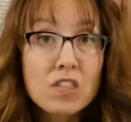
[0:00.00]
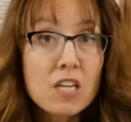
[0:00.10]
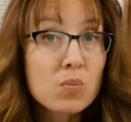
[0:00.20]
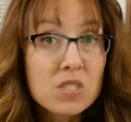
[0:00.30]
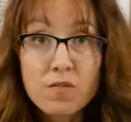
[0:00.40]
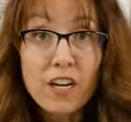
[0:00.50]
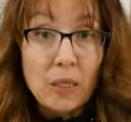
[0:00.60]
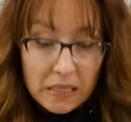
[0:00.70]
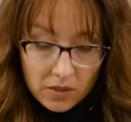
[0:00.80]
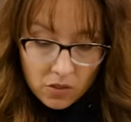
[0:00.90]
there was
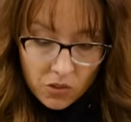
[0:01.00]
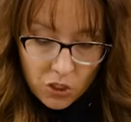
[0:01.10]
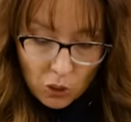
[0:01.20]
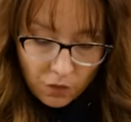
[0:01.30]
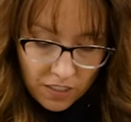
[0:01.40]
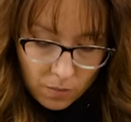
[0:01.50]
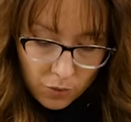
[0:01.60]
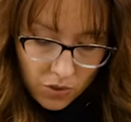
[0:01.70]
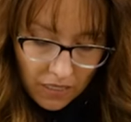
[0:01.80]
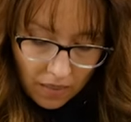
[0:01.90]
very little surface
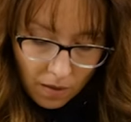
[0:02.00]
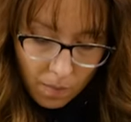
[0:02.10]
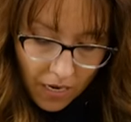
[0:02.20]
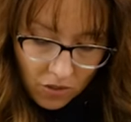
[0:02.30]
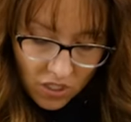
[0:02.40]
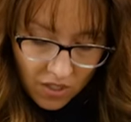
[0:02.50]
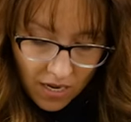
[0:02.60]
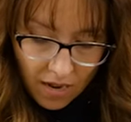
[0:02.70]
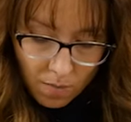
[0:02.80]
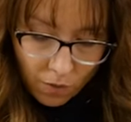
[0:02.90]
bruising compared to the
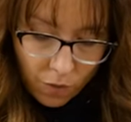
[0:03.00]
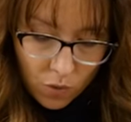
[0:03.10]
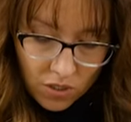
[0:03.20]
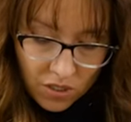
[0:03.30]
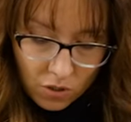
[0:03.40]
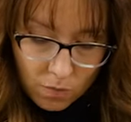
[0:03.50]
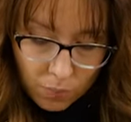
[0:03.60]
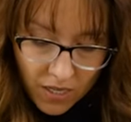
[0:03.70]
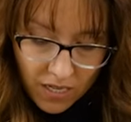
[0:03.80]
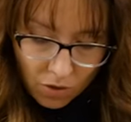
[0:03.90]
night before. So
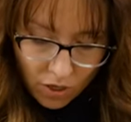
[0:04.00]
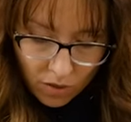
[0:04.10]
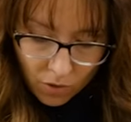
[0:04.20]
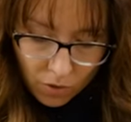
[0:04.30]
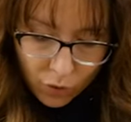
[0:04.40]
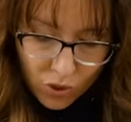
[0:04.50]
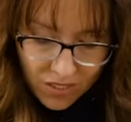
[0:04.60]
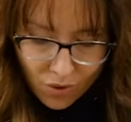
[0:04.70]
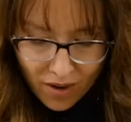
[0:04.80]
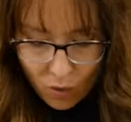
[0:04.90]
pretty incredible. Of
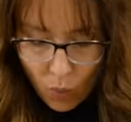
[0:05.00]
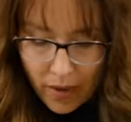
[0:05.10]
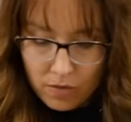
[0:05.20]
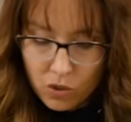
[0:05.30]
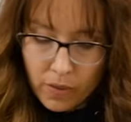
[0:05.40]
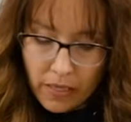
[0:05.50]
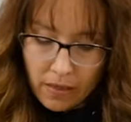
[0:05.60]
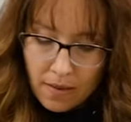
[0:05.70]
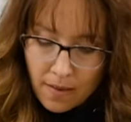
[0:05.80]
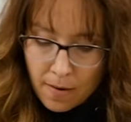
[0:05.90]
course, I don't have a way of
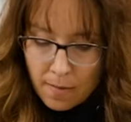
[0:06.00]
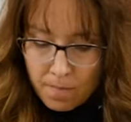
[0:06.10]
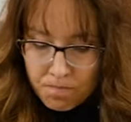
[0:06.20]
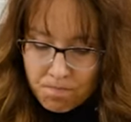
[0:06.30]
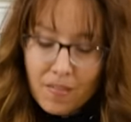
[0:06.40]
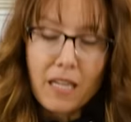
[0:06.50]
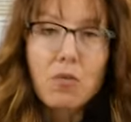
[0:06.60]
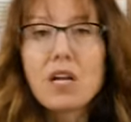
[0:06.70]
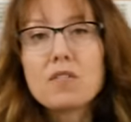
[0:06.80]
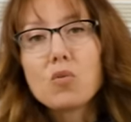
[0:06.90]
doing
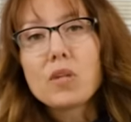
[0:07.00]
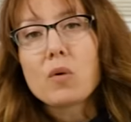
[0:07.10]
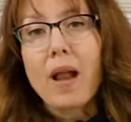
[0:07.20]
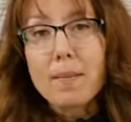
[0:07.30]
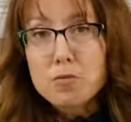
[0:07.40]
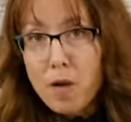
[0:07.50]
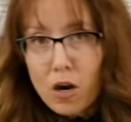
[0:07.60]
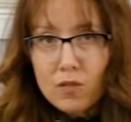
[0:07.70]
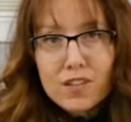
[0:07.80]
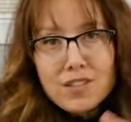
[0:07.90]
like where I've only wrapped
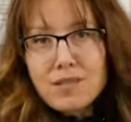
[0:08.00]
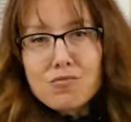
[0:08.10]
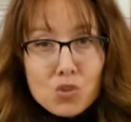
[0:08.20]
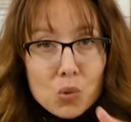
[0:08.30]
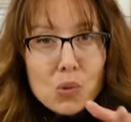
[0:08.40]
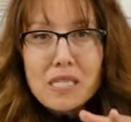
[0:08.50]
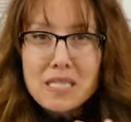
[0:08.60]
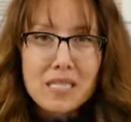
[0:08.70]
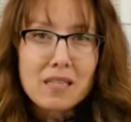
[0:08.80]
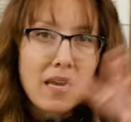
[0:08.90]
part of it to truly
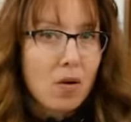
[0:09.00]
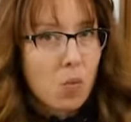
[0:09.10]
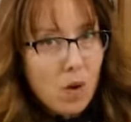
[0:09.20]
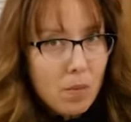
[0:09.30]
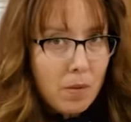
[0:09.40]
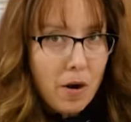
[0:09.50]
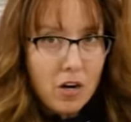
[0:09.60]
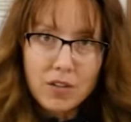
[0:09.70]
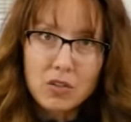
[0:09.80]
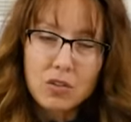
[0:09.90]
see like what would
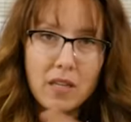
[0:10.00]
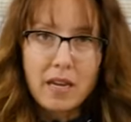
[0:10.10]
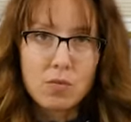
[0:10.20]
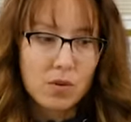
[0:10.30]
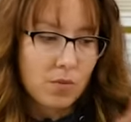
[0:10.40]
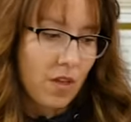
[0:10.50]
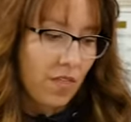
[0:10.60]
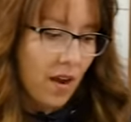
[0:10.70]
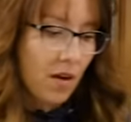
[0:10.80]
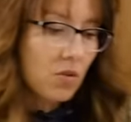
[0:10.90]
part of it look like
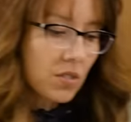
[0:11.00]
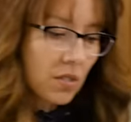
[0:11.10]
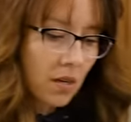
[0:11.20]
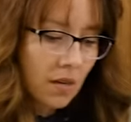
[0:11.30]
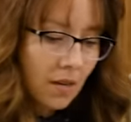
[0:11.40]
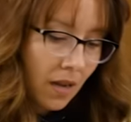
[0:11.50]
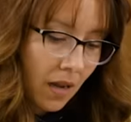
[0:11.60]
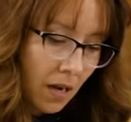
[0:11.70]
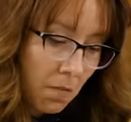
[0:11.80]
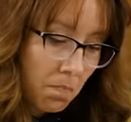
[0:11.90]
without.
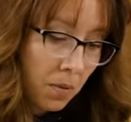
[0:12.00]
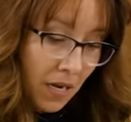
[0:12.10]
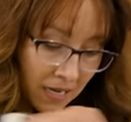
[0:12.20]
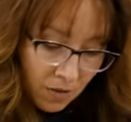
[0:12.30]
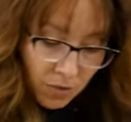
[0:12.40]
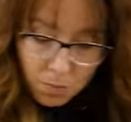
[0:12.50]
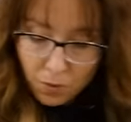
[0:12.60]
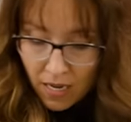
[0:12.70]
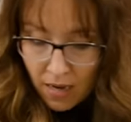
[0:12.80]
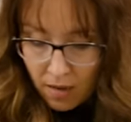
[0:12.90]
Um, but it was
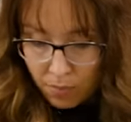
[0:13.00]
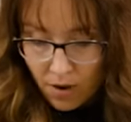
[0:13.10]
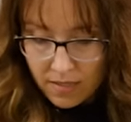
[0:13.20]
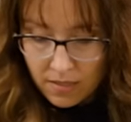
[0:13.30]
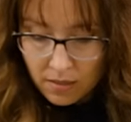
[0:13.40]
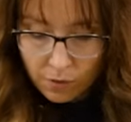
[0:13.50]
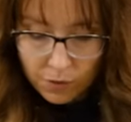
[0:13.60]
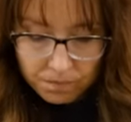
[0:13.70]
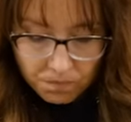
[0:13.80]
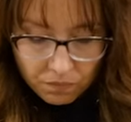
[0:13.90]
pretty impressive.